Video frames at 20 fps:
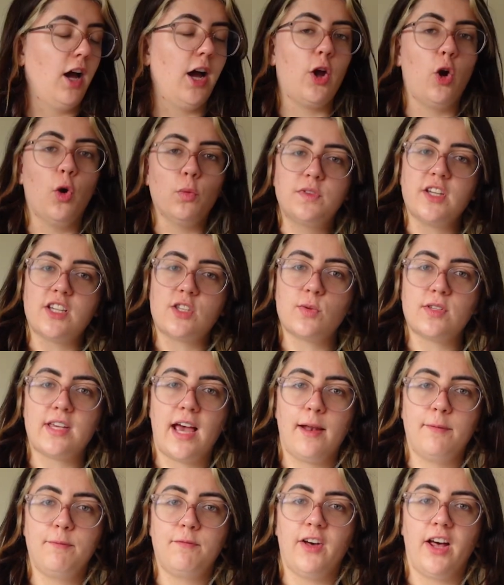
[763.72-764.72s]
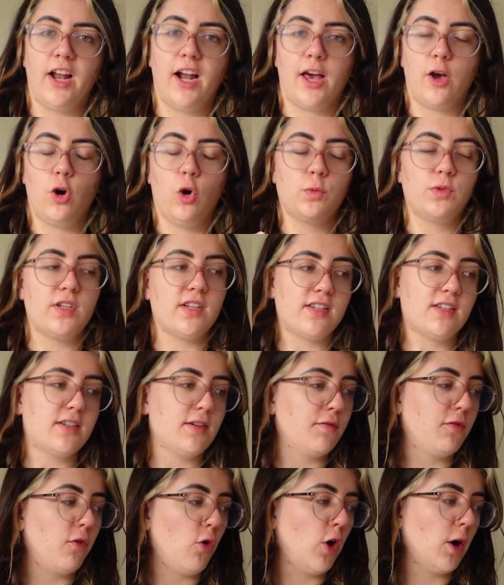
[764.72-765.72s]
I hope this was helpful. I hope this has
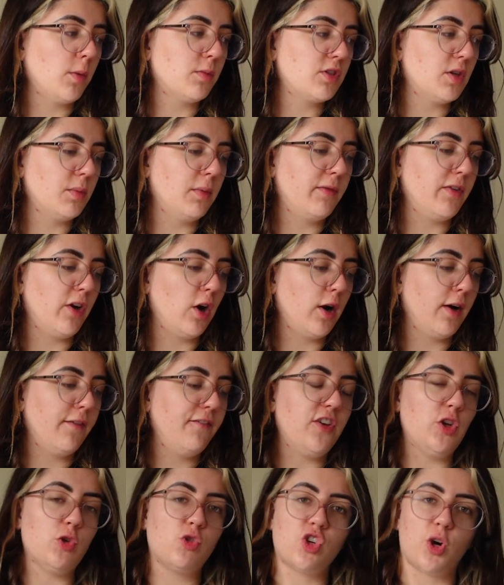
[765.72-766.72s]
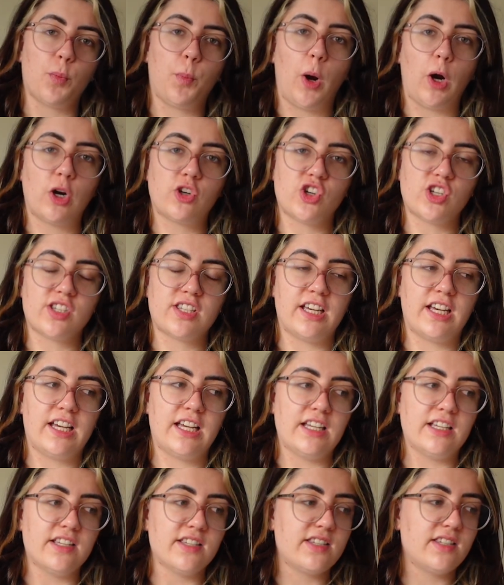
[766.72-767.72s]
informed some of your future
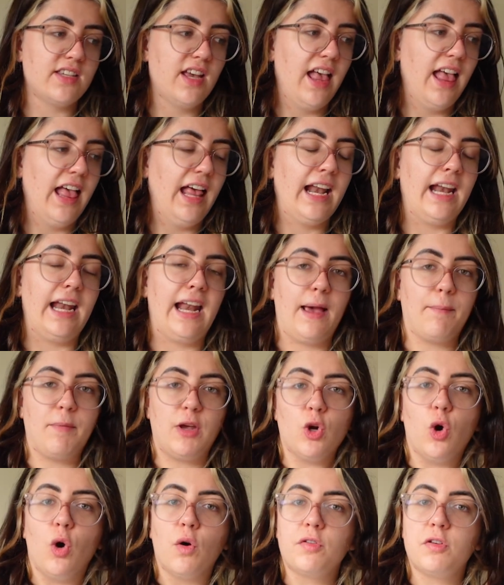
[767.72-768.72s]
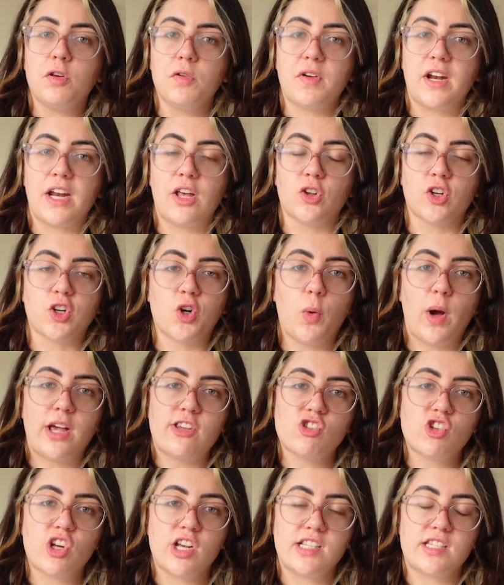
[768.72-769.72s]
purchases. Let me know if you have any other
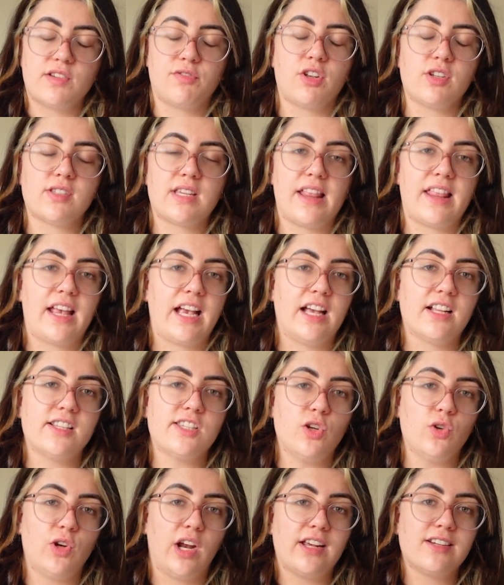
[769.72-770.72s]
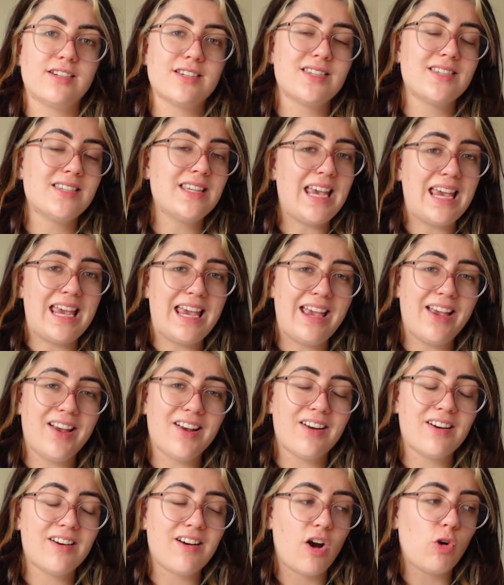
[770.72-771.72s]
questions, if there's anything else you'd like to see
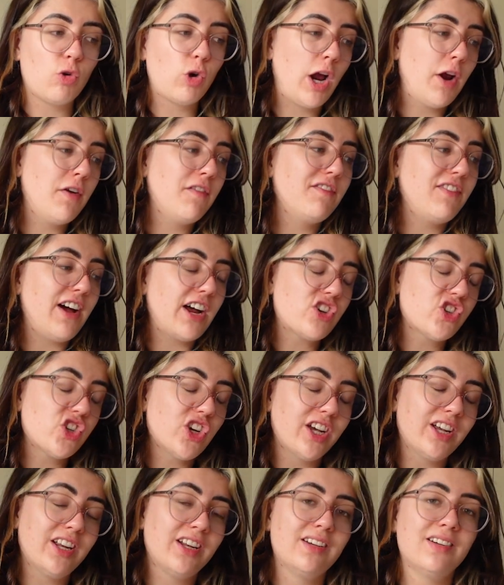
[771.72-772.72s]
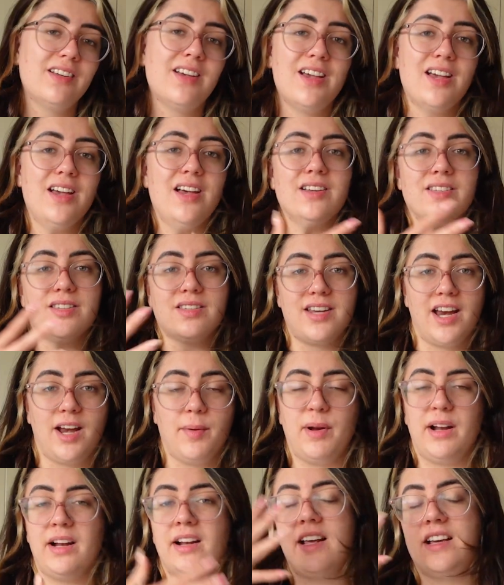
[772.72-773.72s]
here around fashion.
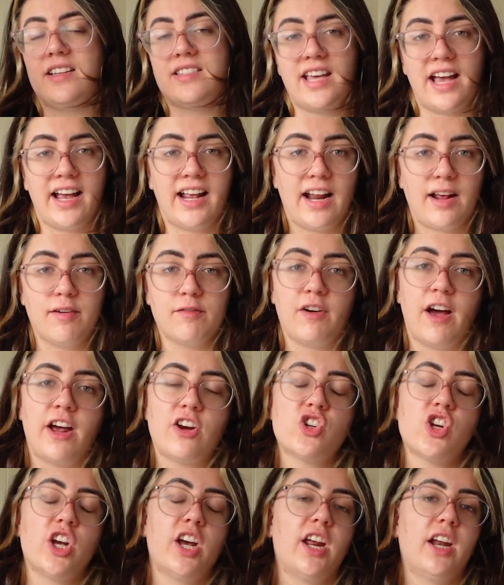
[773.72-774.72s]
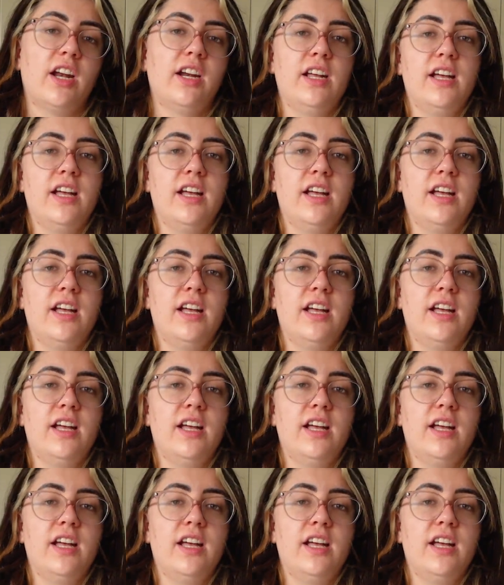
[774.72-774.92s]
Sustainability, secondhand fashion.